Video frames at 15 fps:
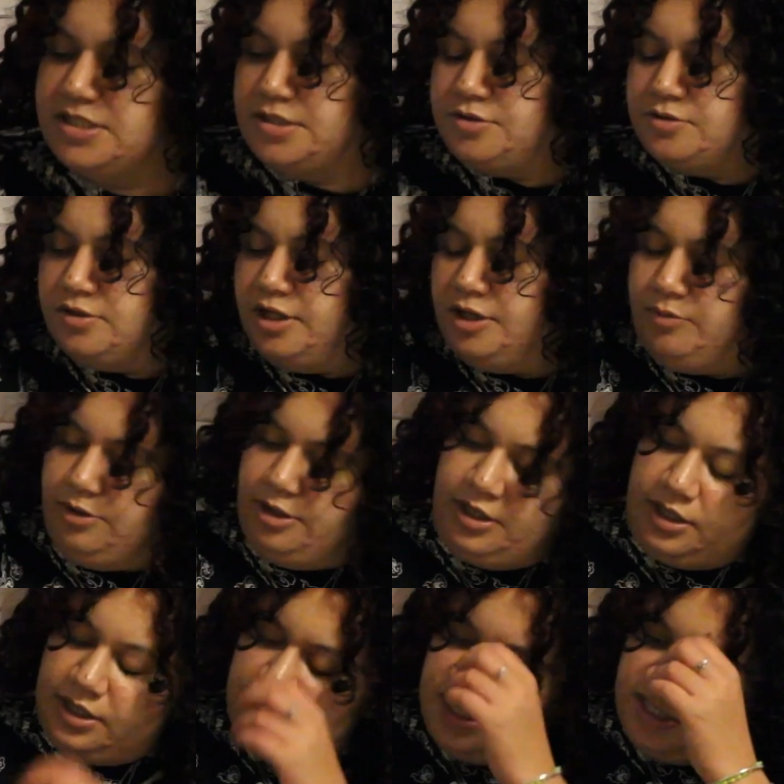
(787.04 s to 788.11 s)
like working in
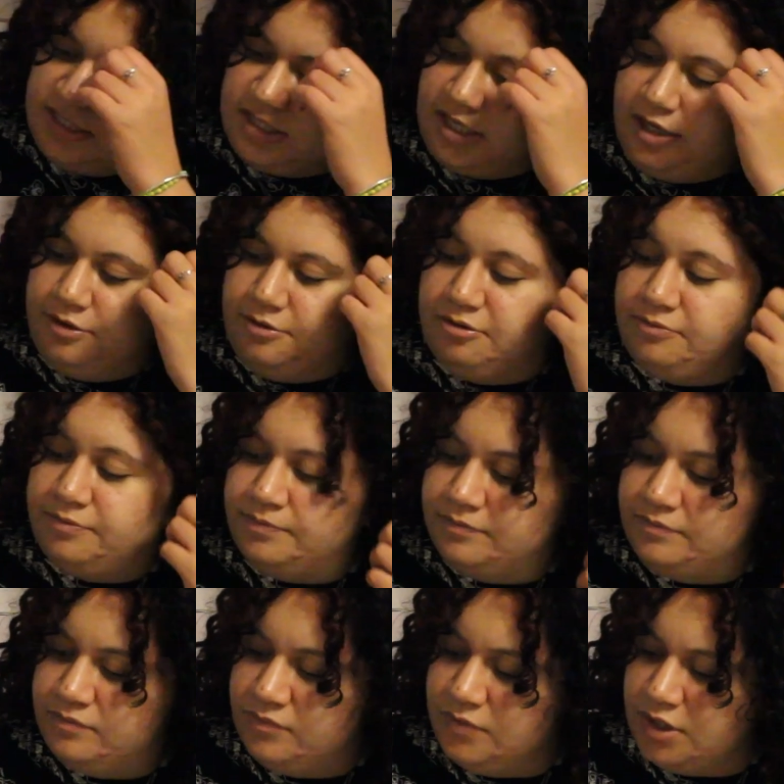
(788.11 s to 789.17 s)
that scale.
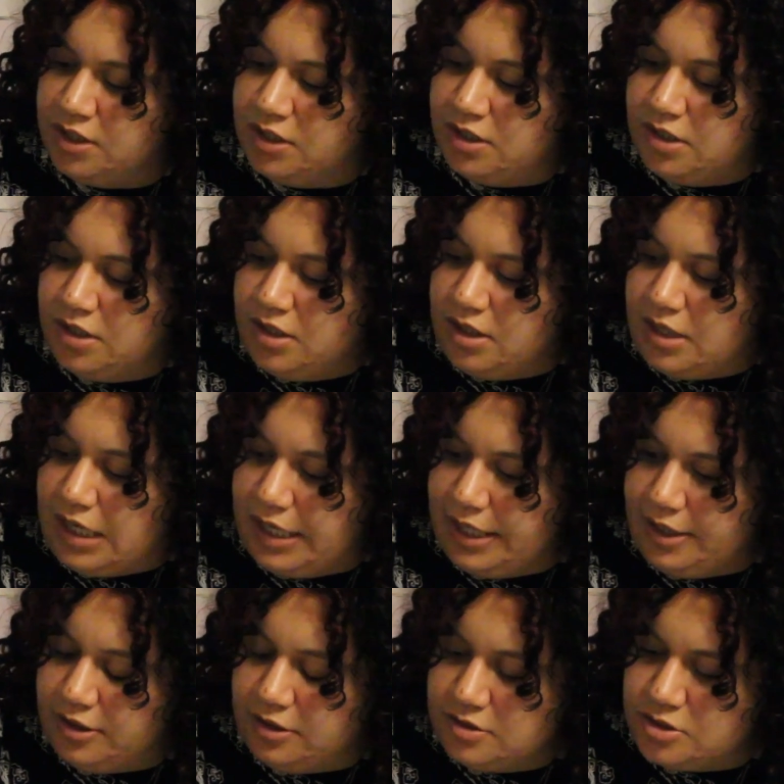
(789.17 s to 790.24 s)
I
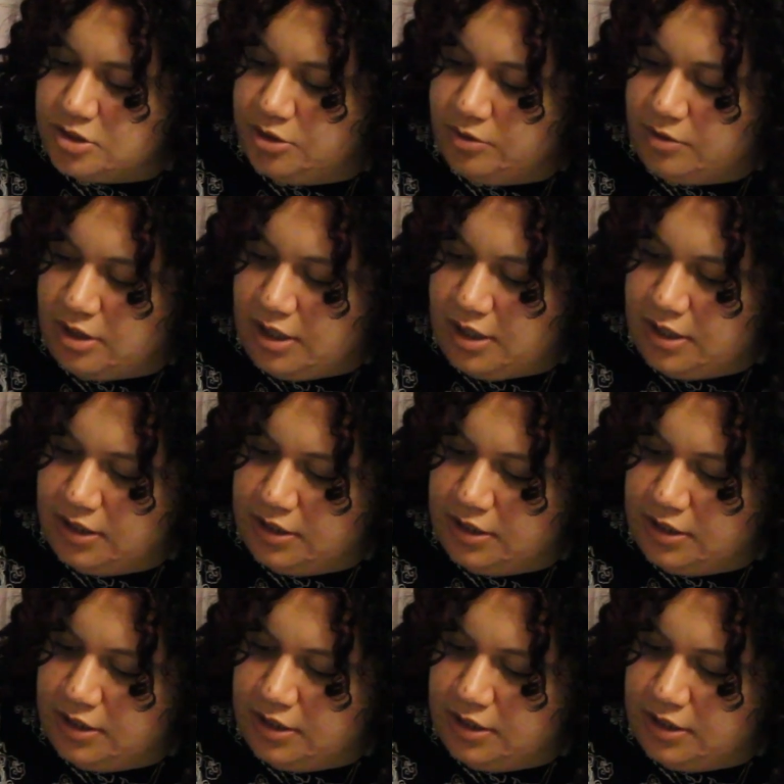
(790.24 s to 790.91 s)
also got